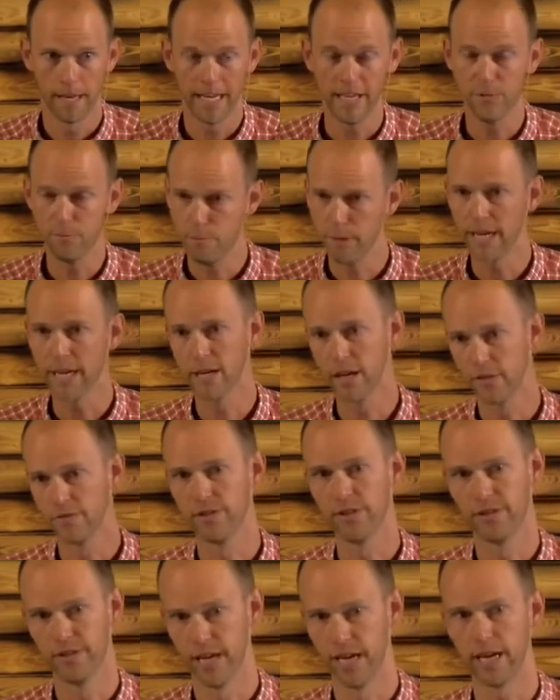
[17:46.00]
He's big enough
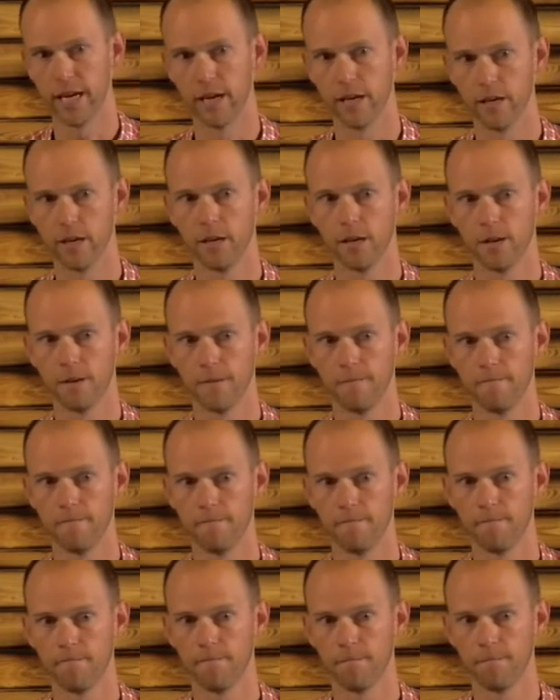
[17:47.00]
to take it,
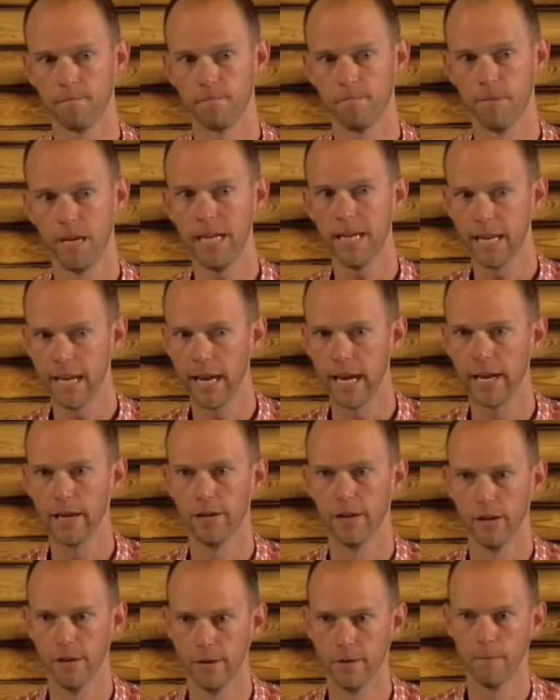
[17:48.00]
he can
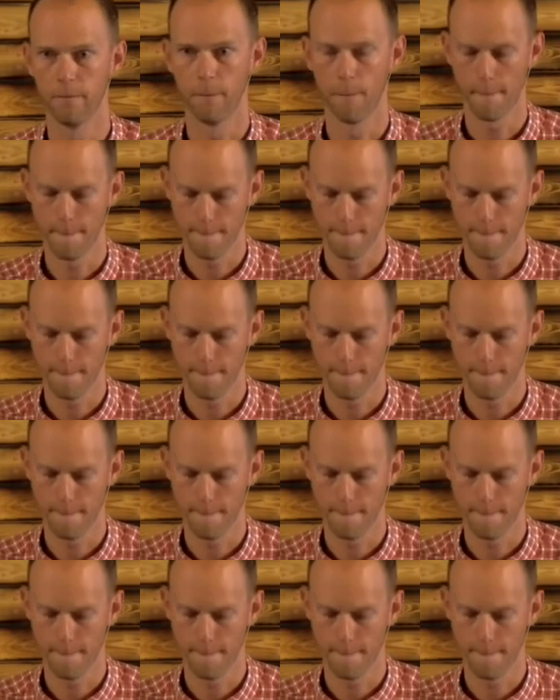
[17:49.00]
handle it.